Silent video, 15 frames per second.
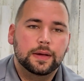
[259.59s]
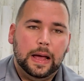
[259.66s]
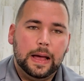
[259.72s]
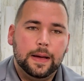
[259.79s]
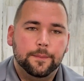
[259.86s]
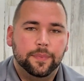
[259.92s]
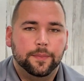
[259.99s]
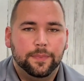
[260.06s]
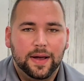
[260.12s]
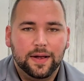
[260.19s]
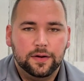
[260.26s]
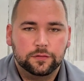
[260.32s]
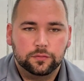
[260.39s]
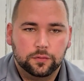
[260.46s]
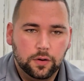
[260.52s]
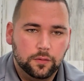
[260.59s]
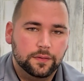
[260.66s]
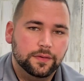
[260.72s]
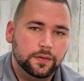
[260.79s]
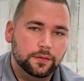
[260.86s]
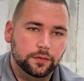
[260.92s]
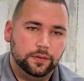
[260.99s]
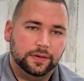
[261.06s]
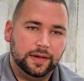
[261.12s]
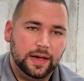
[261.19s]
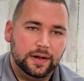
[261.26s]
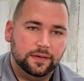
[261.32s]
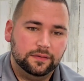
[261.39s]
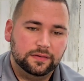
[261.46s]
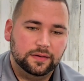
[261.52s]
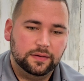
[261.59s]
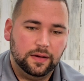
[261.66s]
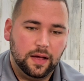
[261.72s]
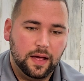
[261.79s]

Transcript: But buyers will go in there and look at it,